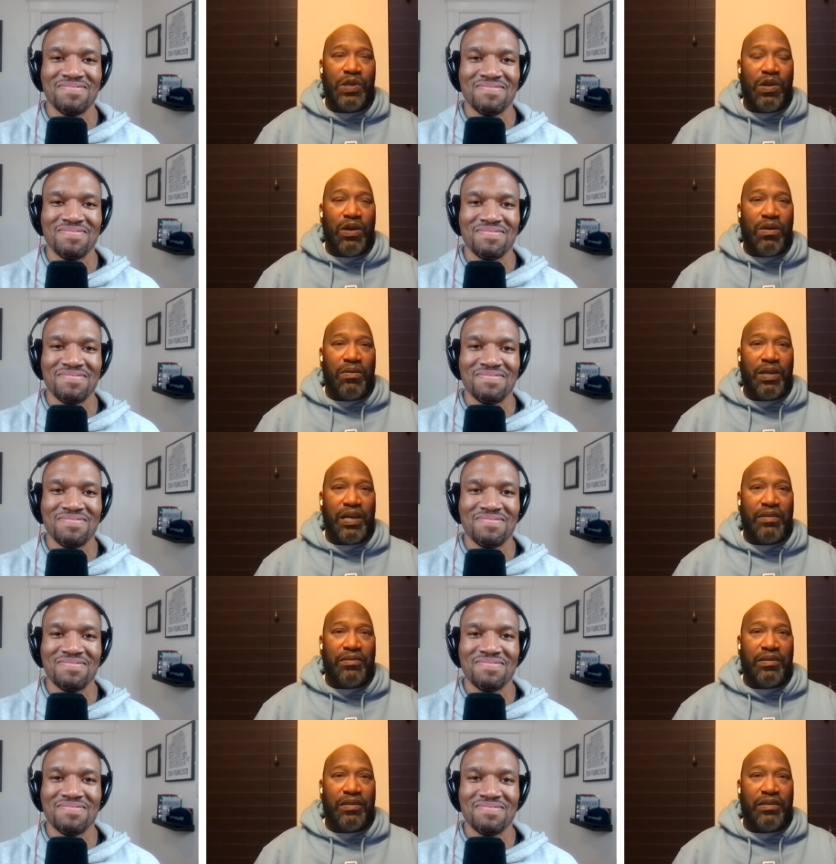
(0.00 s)
Speaker 1: You know,
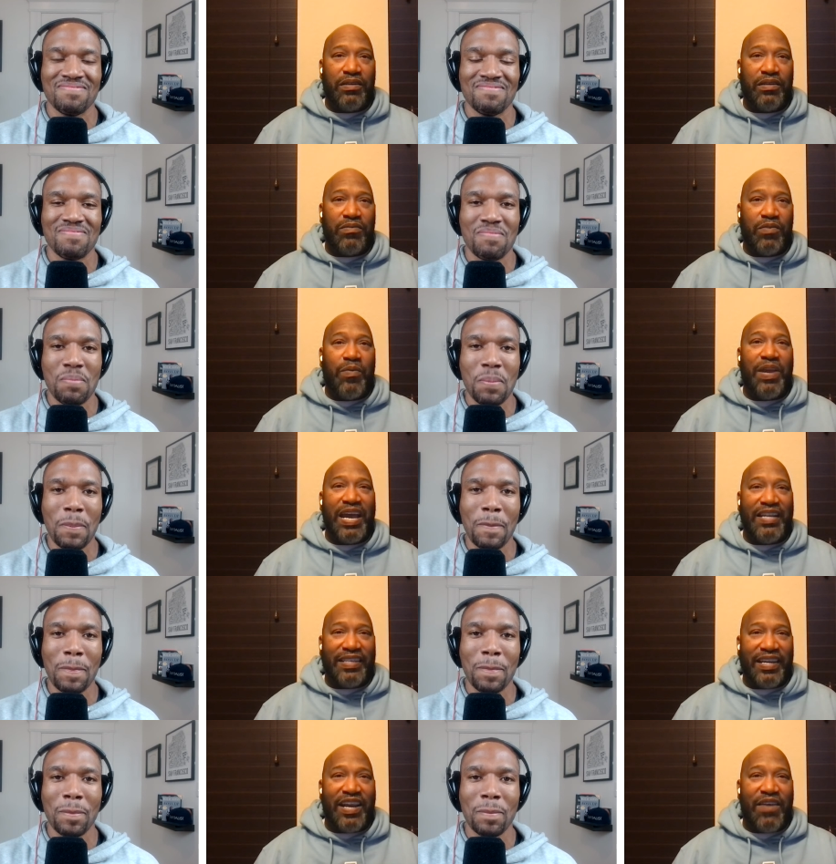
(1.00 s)
when we
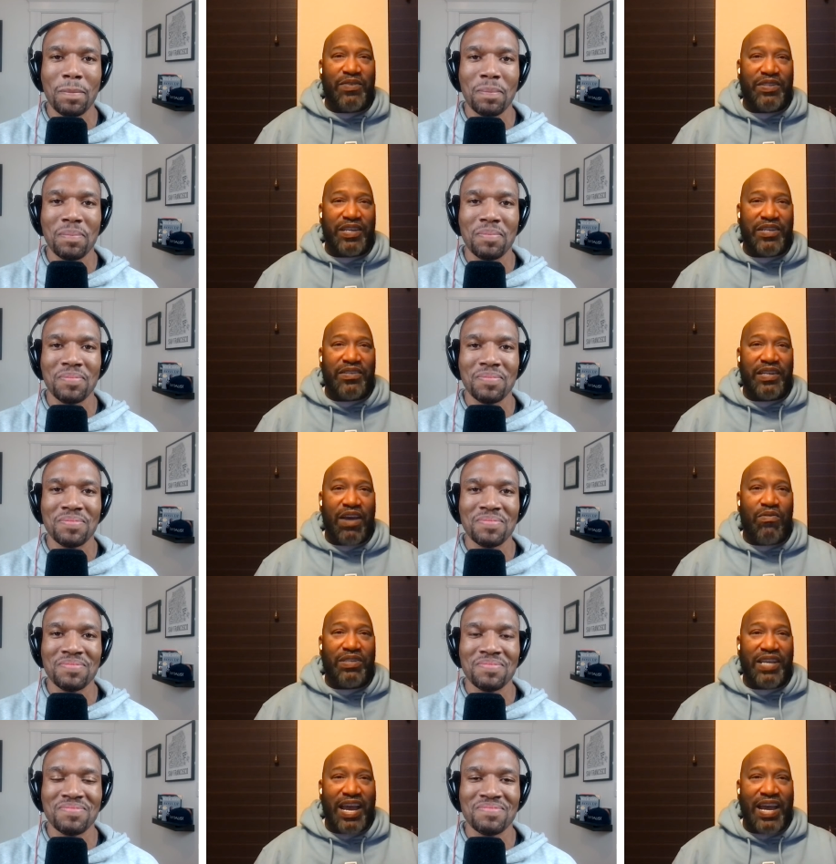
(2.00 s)
had that conversation, I
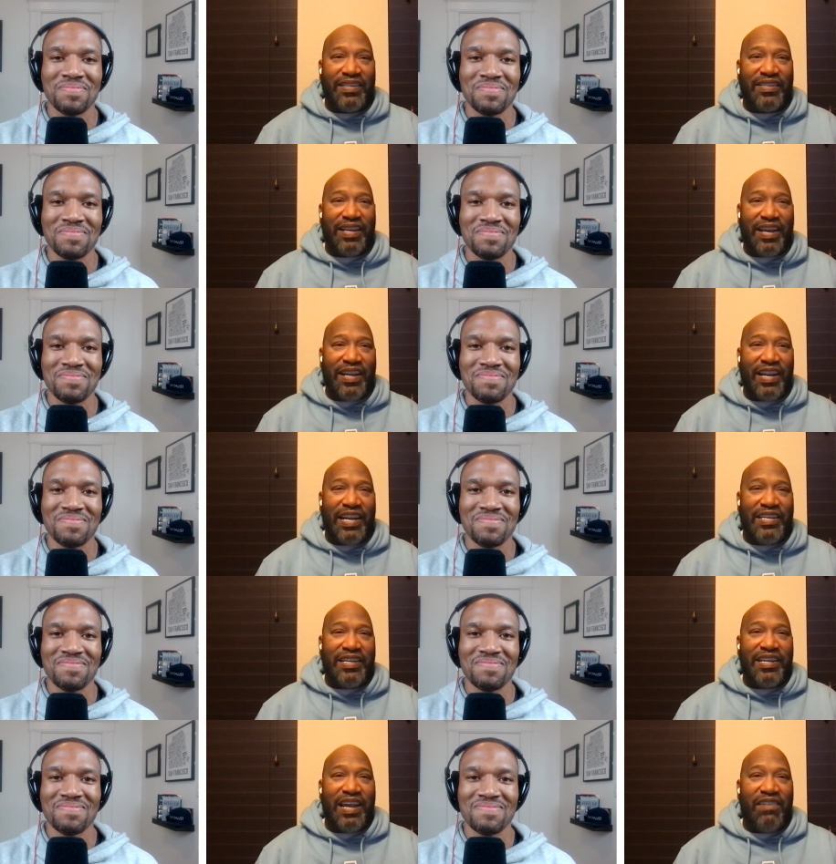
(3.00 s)
was asked that, and
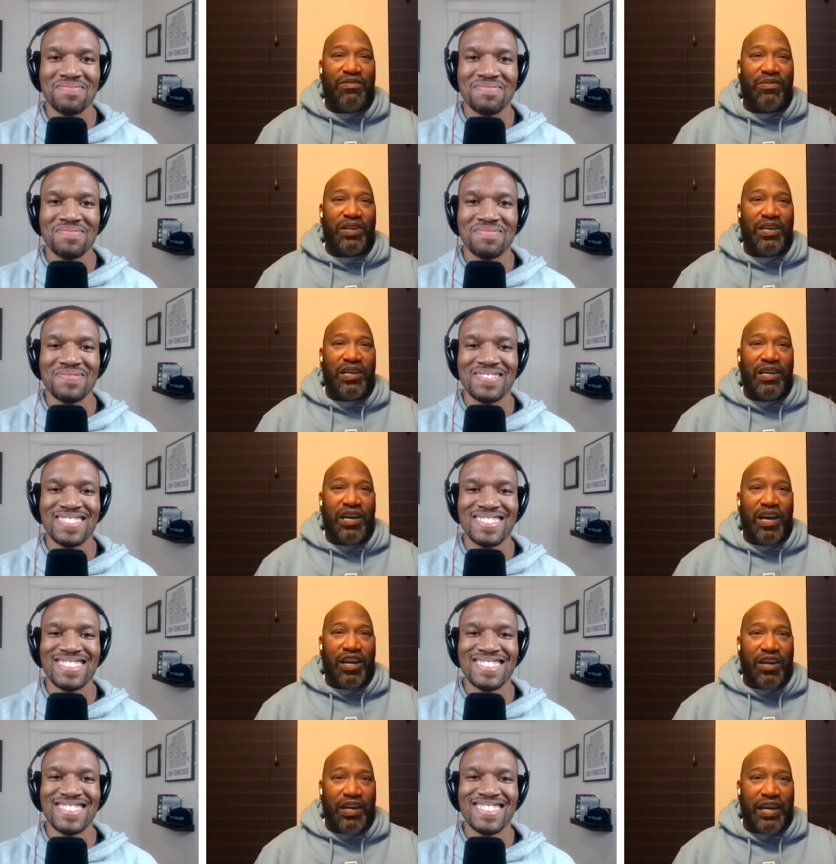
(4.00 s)
I didn't have
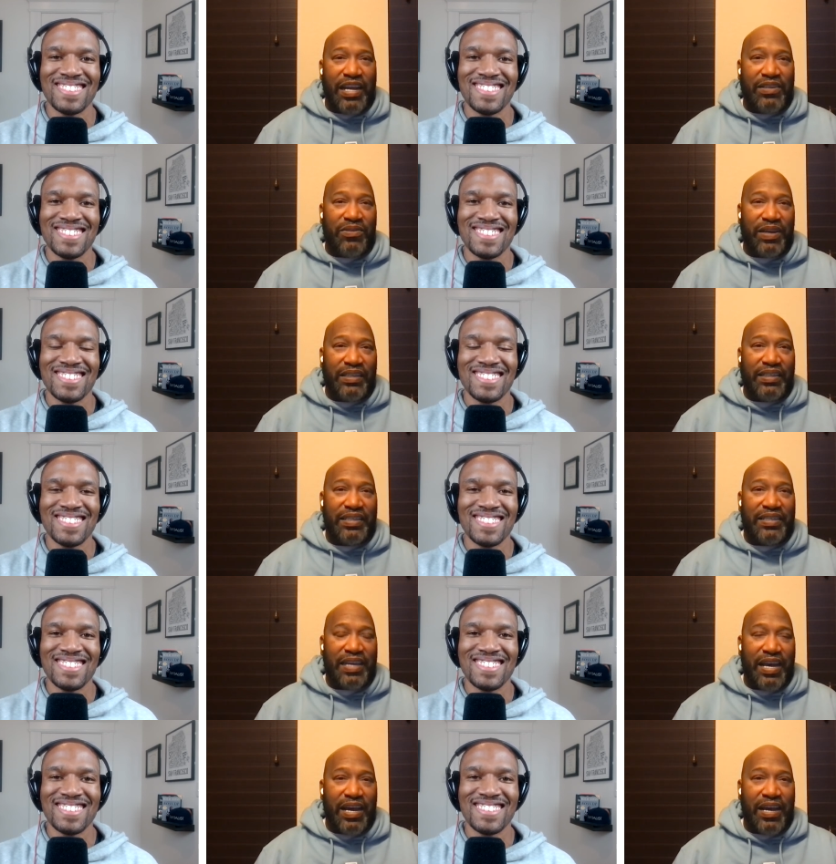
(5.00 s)
a good answer at the
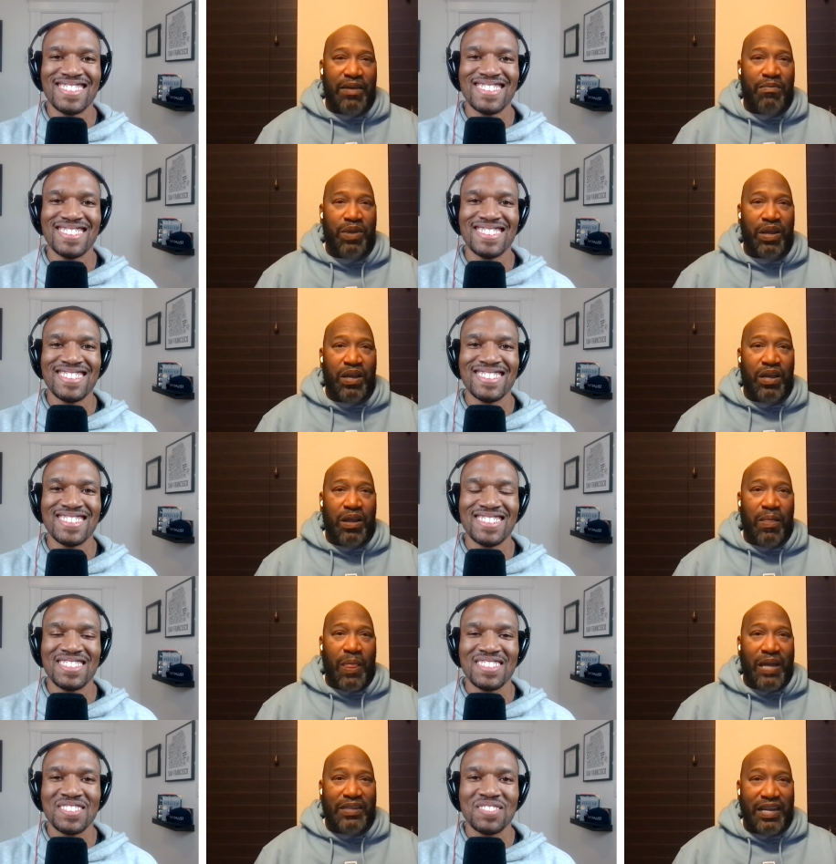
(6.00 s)
time.
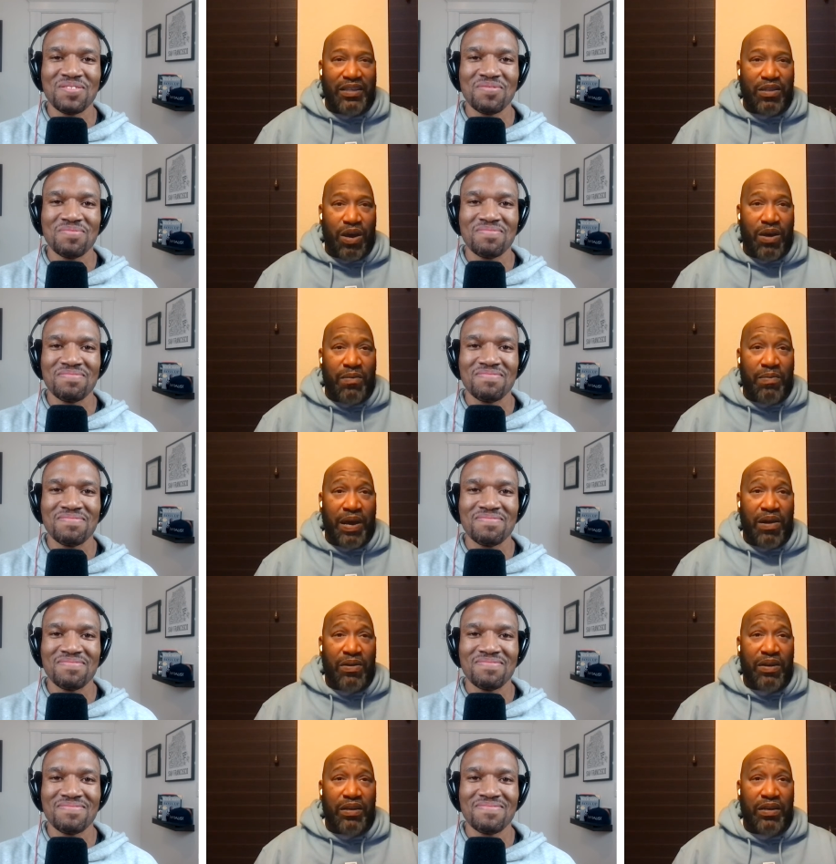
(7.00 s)
As I thought
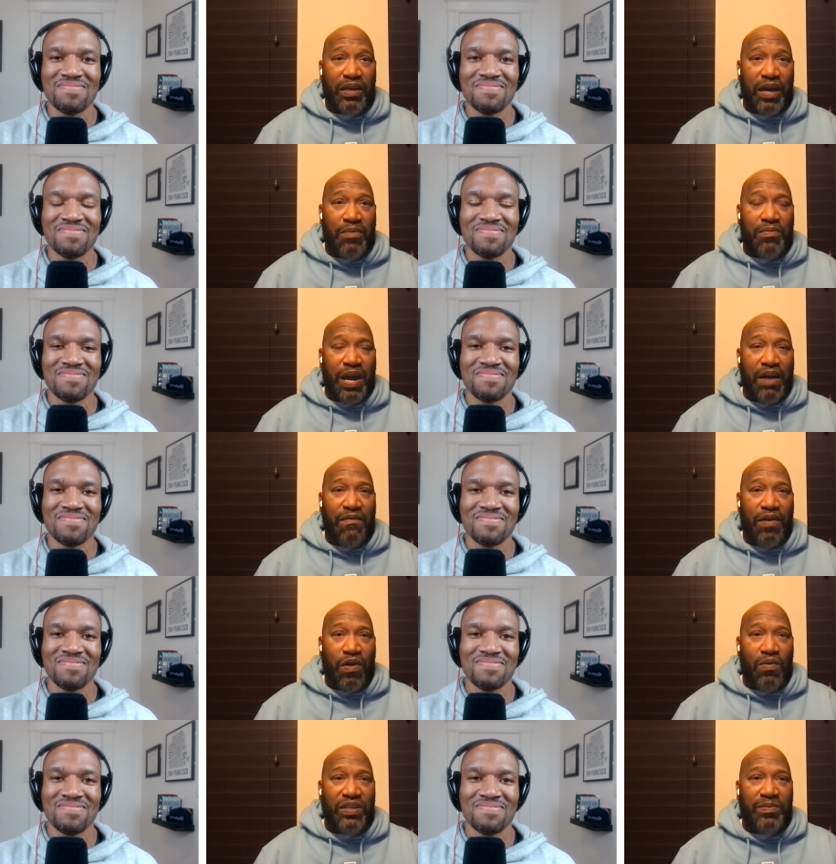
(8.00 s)
about it, I've
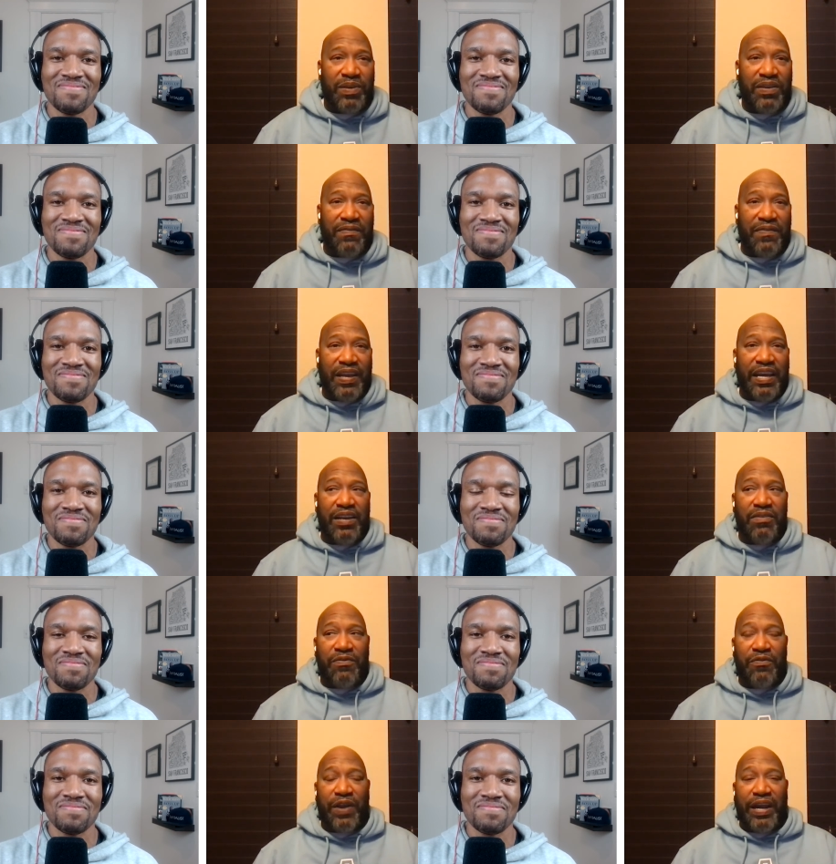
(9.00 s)
always been a fan
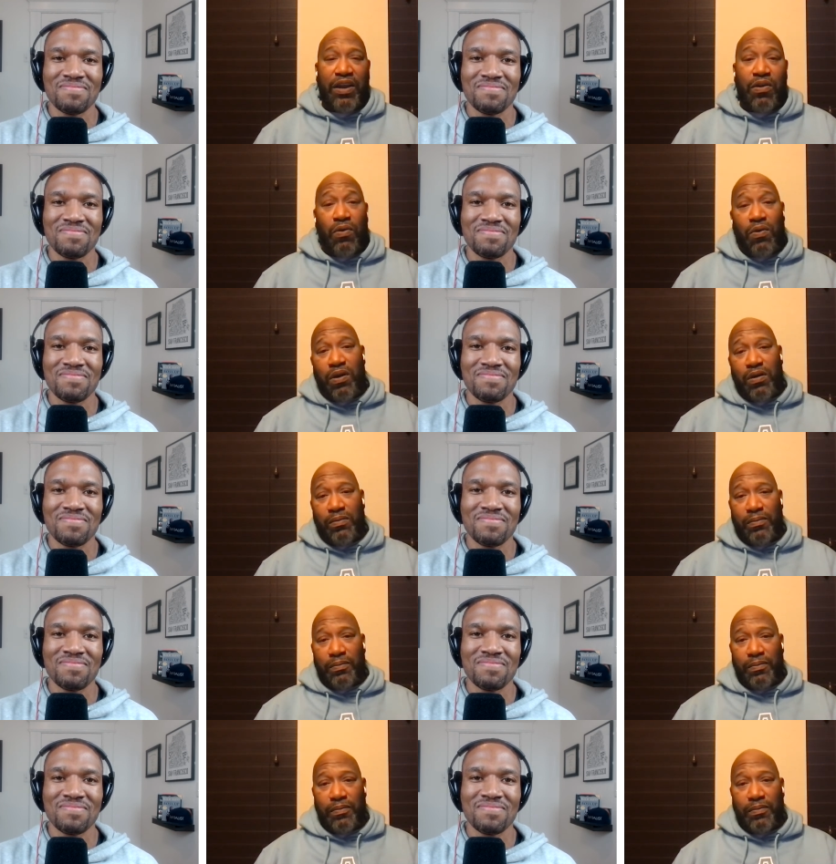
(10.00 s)
of Frank Gore,